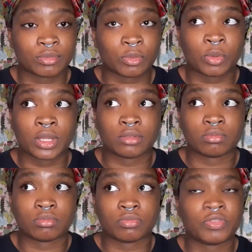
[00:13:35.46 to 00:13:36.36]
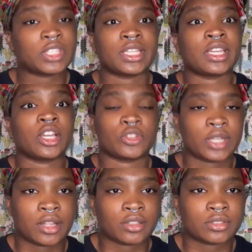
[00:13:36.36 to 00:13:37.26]

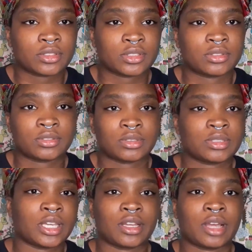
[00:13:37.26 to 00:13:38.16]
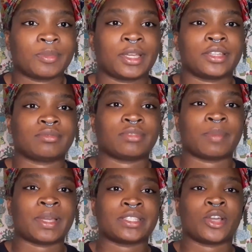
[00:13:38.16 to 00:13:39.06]
$1,500, because yeah, I'm like, that
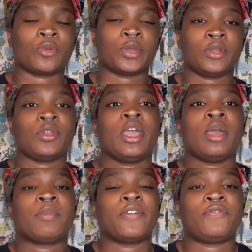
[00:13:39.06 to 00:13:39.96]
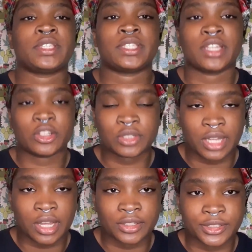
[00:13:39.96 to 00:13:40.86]
might sound weird, but
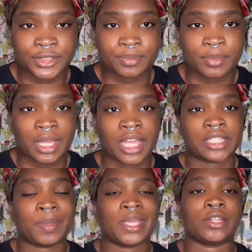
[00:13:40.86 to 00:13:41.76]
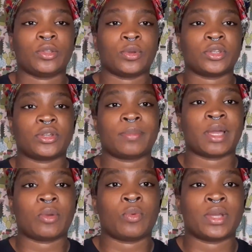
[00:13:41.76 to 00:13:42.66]
$1,500. I had to pay the lawyer
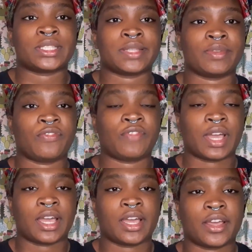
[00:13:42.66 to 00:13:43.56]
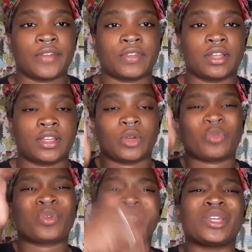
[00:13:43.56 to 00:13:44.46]
about
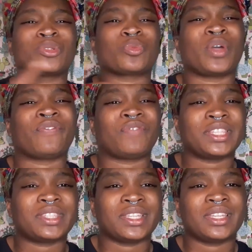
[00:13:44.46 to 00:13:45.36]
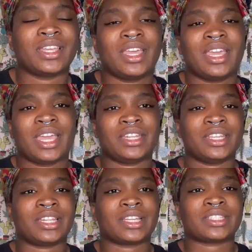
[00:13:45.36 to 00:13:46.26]
$175. Really it was $150. And
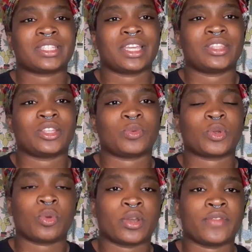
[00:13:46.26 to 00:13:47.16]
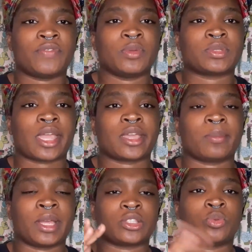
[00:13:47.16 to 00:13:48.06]
then, like I say, the recording fee was like
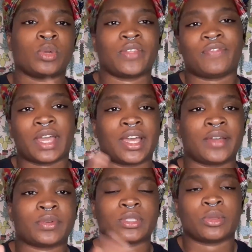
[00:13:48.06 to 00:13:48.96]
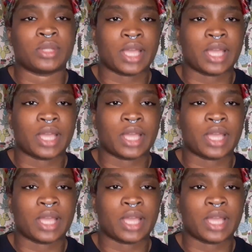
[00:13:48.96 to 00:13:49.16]
about $25 or so.